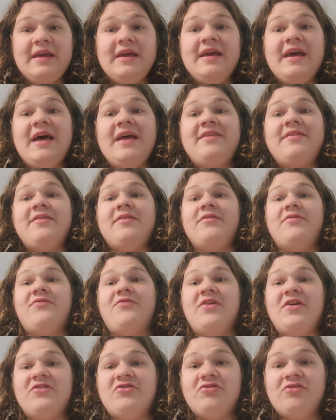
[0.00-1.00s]
it hasn't
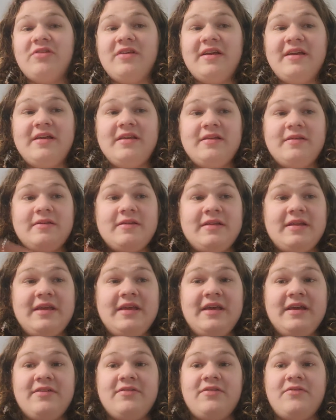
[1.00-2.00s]
officially,
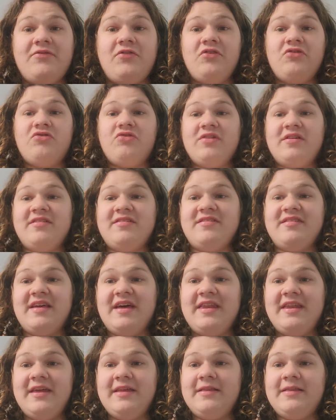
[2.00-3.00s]
he hasn't officially
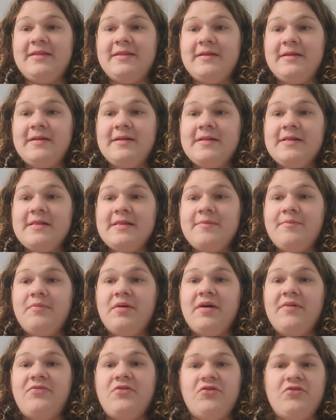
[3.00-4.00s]
said it,
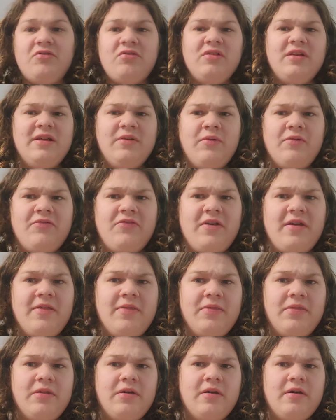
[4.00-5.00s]
but there's a leak
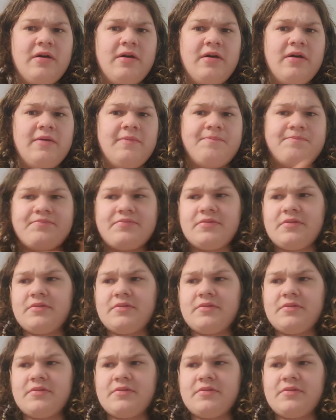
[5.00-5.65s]
within uh,